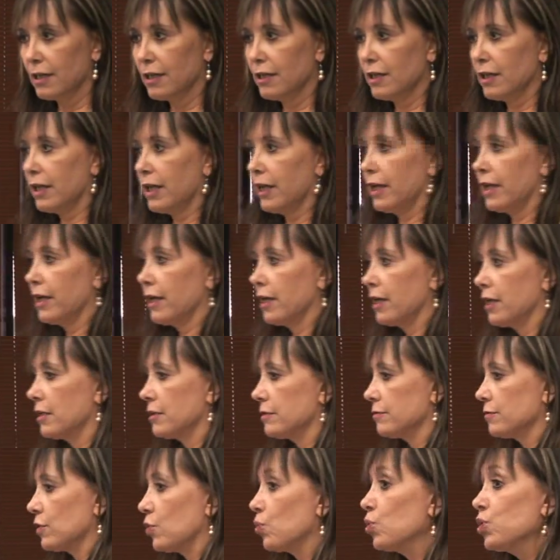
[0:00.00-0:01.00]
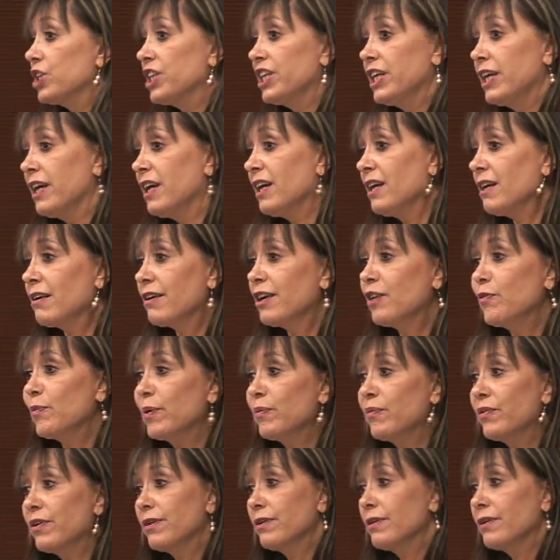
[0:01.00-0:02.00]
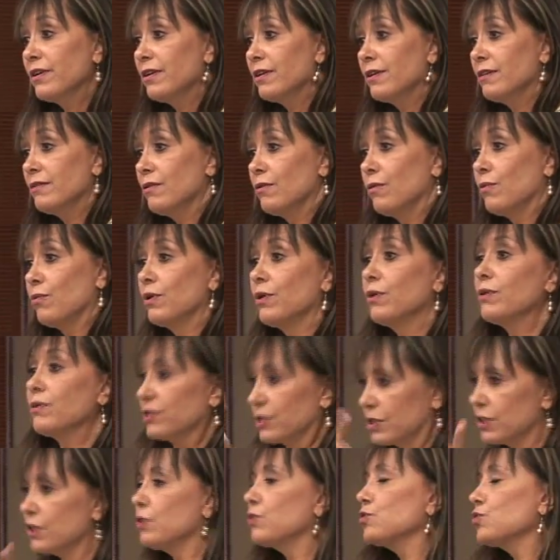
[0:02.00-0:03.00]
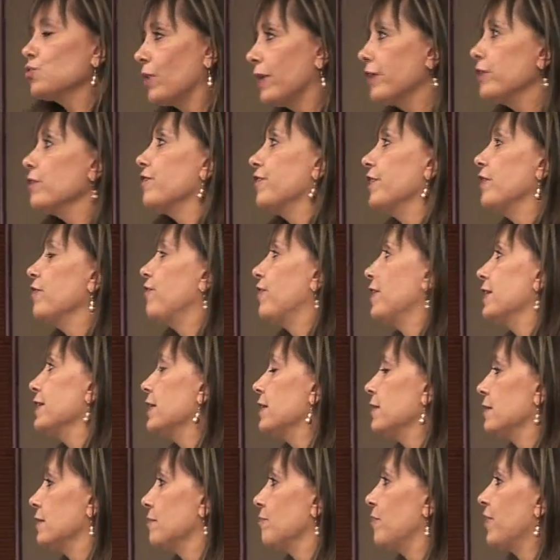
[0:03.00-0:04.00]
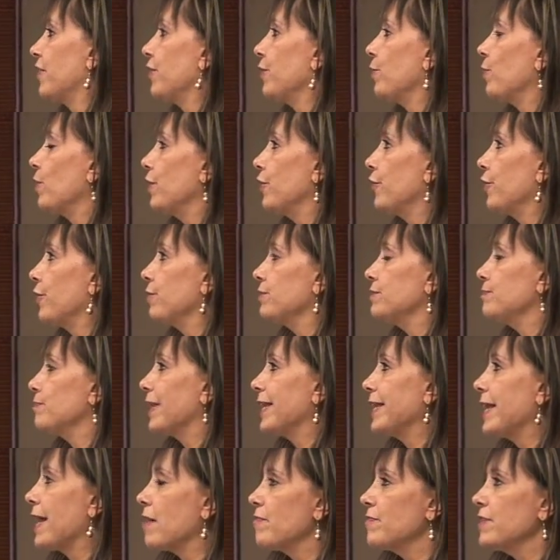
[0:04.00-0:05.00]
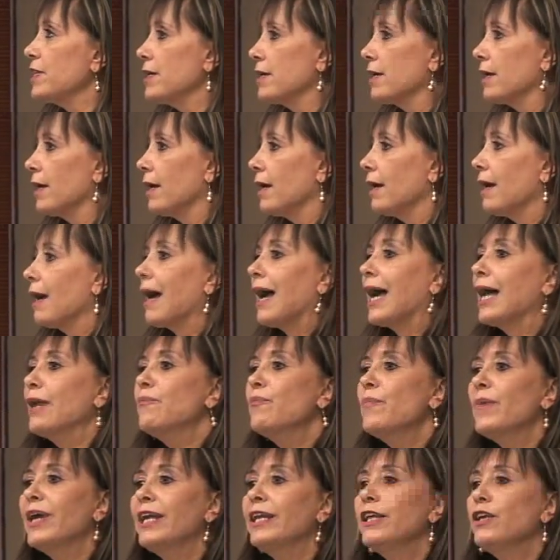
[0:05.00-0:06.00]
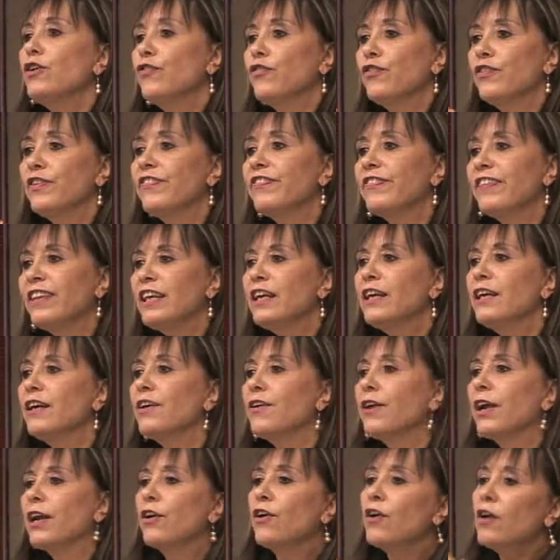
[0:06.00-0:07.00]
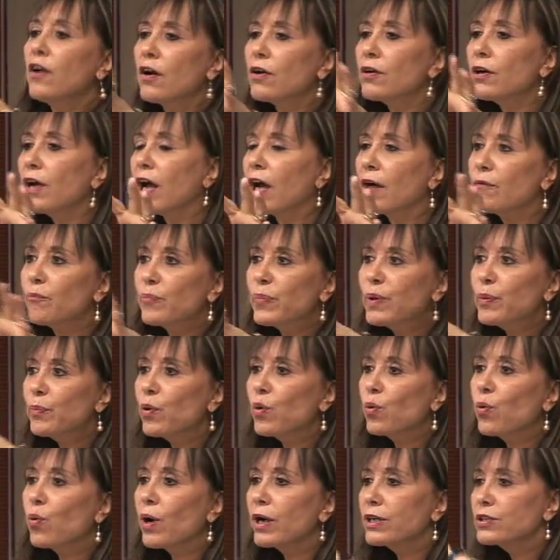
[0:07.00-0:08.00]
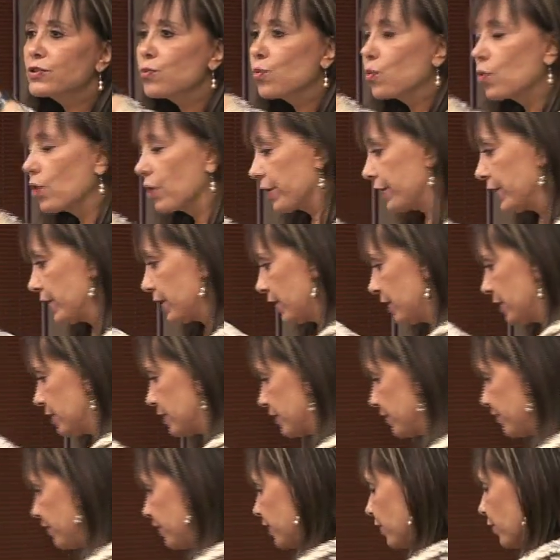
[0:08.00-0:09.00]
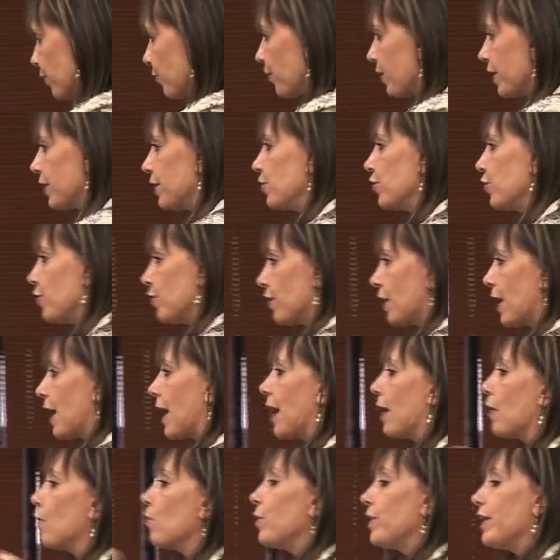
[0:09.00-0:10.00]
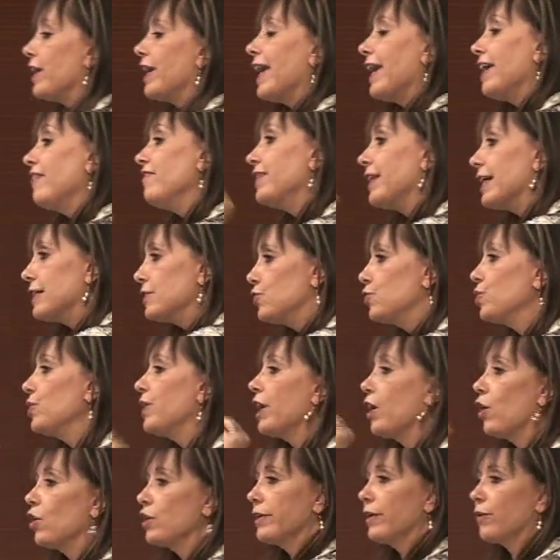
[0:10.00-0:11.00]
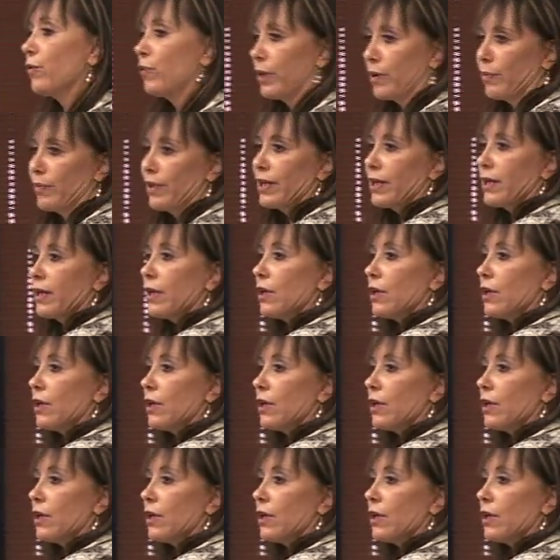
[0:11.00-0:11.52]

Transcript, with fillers: um, Cutié, remember, is, one of the father very well known in Miami, and many of singer and, um, people who are working in TV and radio, and we gave that to the older women.